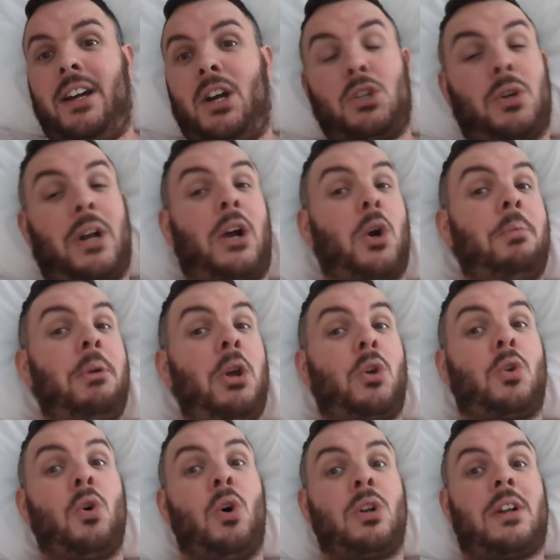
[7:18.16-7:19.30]
So that could be a
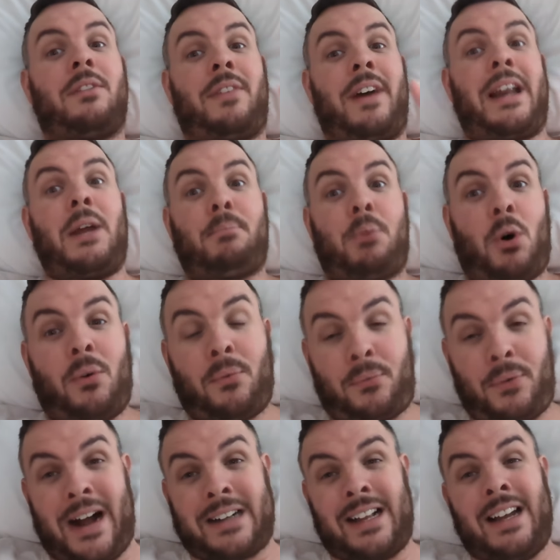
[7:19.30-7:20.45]
good, very important
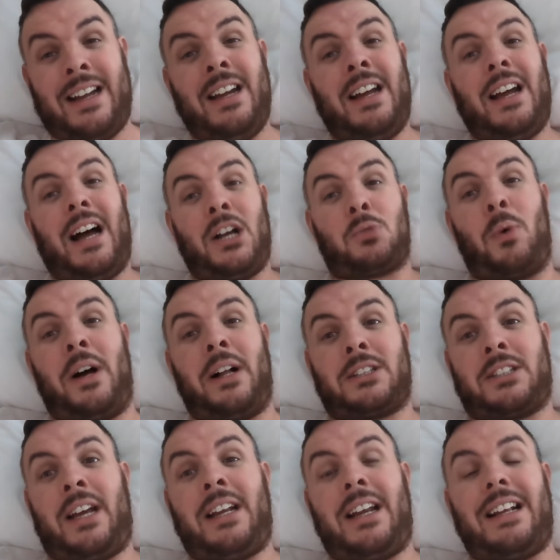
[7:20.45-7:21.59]
factor as well
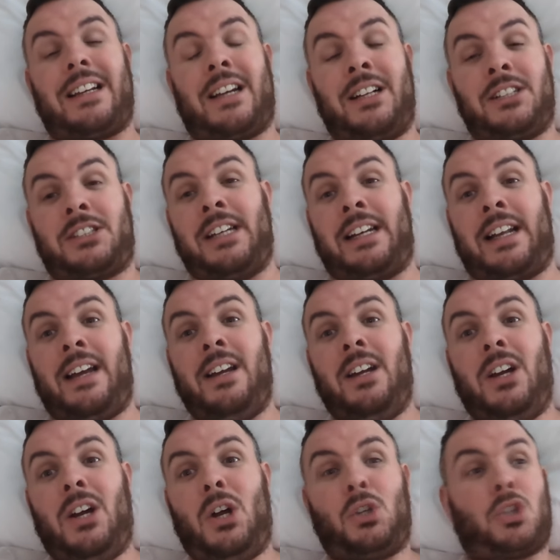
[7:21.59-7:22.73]
to consider
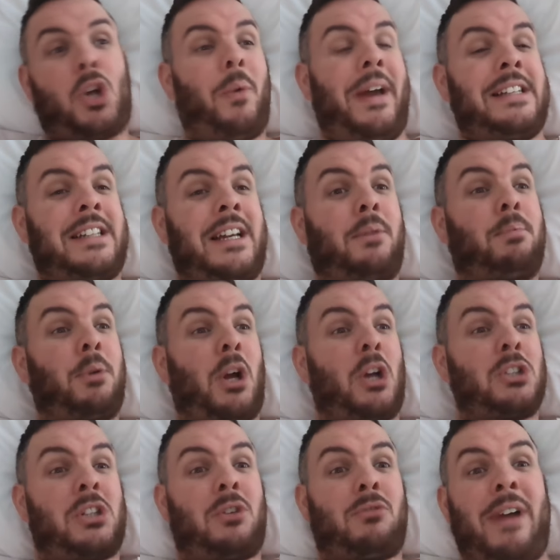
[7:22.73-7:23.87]
so is it
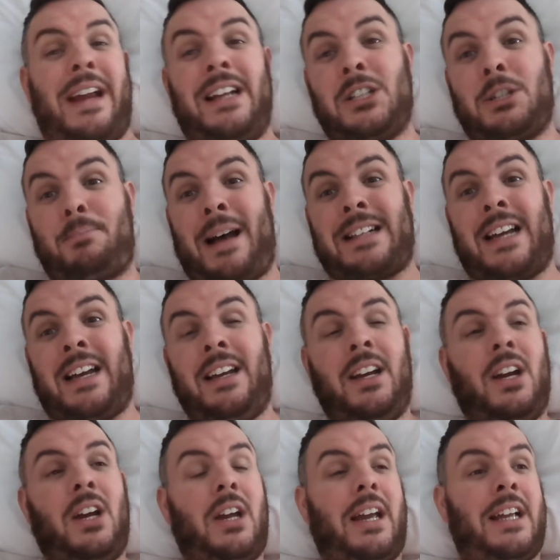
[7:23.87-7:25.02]
because of the ratings better?
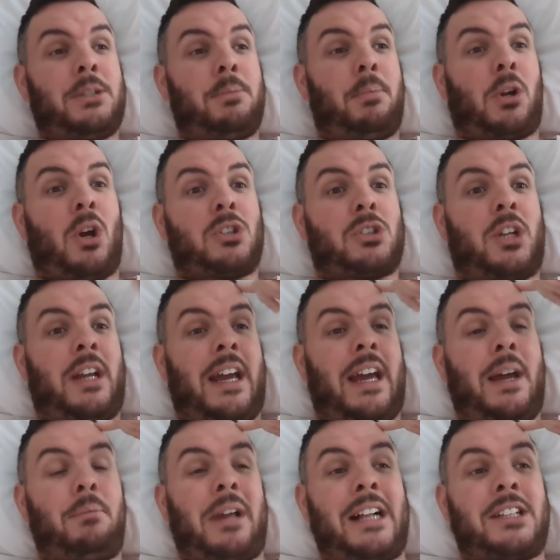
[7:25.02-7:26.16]
Is it because the
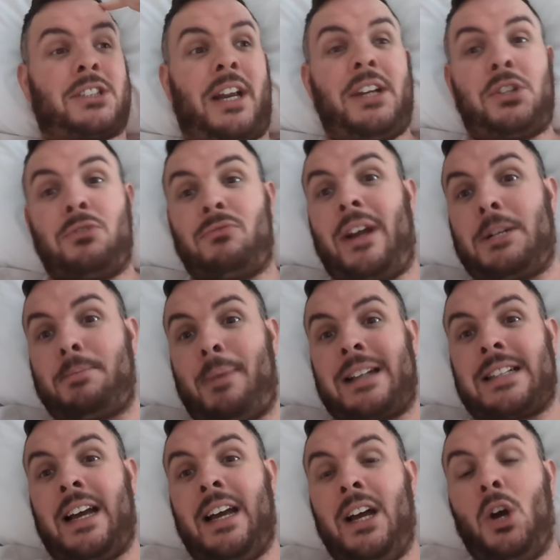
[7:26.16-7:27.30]
um, cancellation rate's
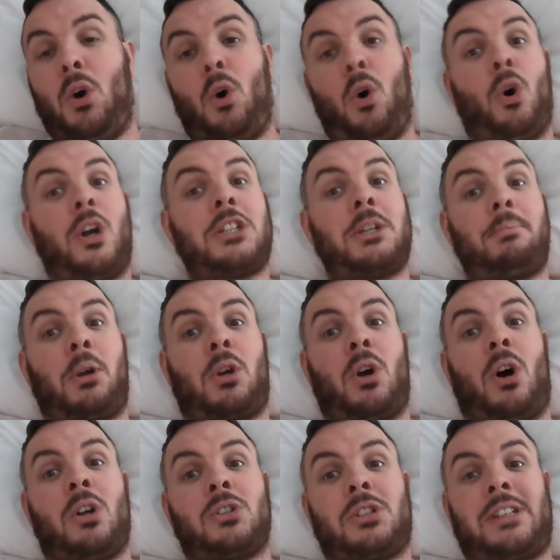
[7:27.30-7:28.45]
better? Or is it
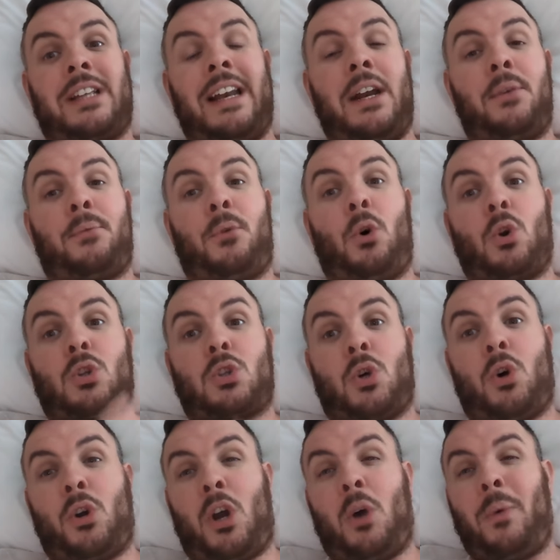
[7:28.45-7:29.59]
because they're in a Ford
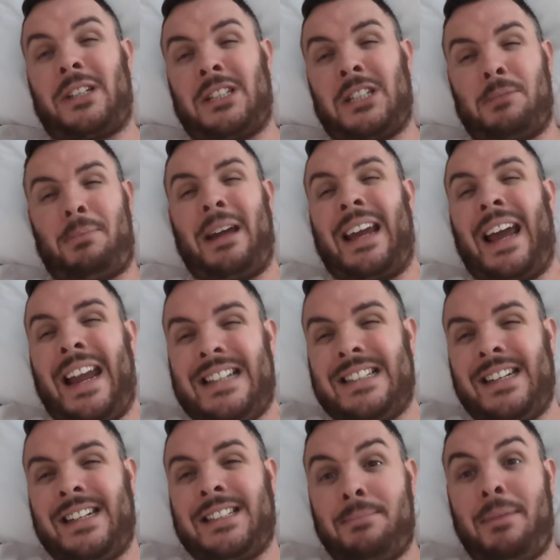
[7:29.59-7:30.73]
Tourneo, which is a big
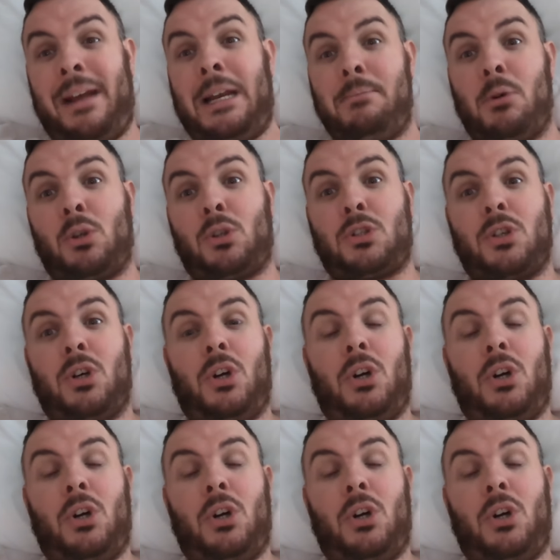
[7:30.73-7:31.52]
eight-seater minibus?